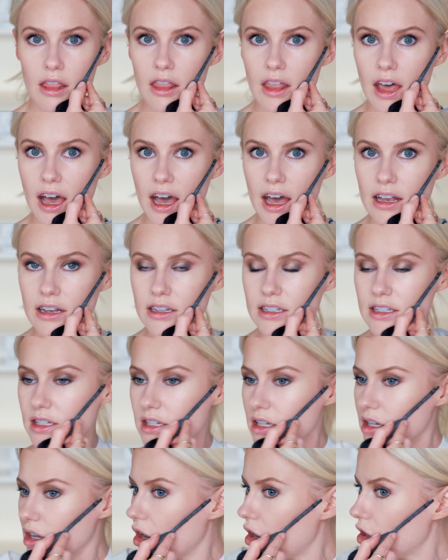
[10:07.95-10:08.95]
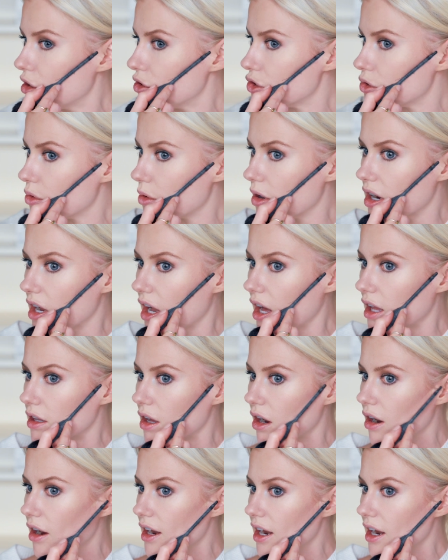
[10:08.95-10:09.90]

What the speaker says: that contour color.